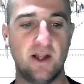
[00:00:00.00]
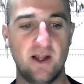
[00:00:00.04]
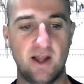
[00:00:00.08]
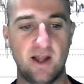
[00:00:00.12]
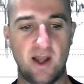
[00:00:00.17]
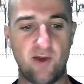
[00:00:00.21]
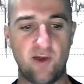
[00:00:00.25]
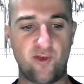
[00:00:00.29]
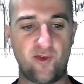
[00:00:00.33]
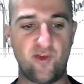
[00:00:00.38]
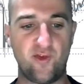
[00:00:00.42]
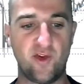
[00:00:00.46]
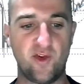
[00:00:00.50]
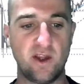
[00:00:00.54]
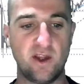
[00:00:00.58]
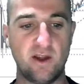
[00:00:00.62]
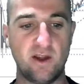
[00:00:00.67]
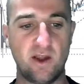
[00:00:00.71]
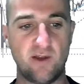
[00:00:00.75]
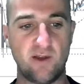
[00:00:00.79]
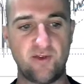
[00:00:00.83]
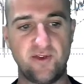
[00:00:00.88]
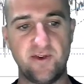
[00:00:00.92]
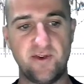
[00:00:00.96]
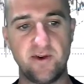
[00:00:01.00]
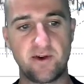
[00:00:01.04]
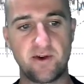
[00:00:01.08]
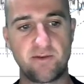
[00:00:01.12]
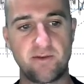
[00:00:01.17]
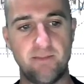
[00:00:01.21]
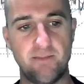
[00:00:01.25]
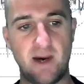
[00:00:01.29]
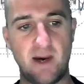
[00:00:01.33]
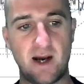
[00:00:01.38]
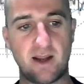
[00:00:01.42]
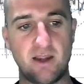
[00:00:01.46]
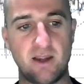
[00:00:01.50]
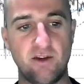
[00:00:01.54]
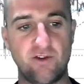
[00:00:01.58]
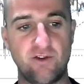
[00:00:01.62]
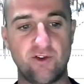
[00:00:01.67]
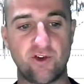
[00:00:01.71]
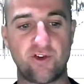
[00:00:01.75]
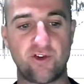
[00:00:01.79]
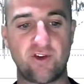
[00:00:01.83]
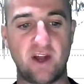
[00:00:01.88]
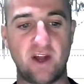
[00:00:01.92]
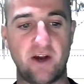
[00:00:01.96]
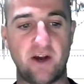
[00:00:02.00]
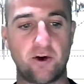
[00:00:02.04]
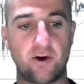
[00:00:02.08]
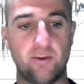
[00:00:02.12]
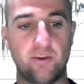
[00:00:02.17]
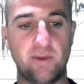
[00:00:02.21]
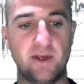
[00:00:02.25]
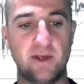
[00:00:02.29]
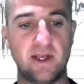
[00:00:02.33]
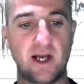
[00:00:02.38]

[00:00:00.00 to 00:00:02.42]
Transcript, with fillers: If the if the market does start coming